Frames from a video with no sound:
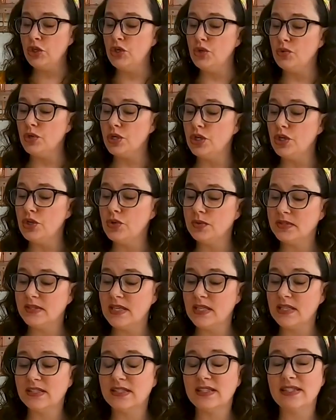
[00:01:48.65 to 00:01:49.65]
You can use
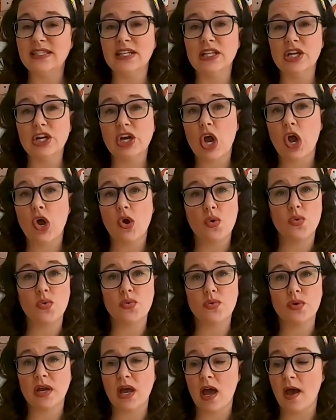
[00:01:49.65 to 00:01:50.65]
these
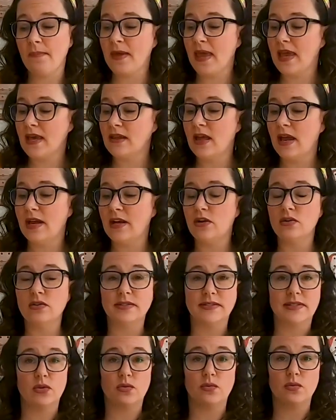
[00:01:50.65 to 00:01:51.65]
silicone cupcake
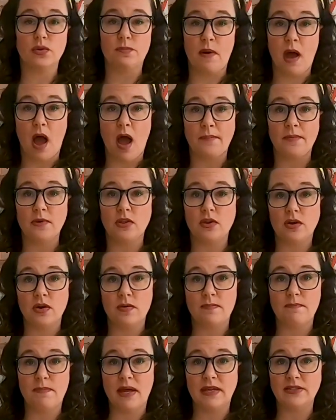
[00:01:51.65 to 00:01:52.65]
liners that are real popular
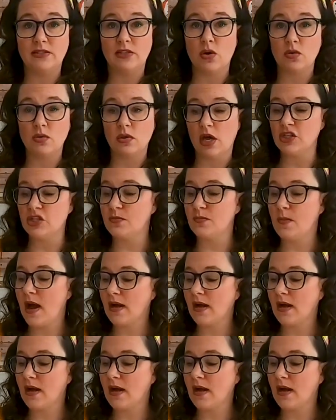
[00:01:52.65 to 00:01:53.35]
in bento lunch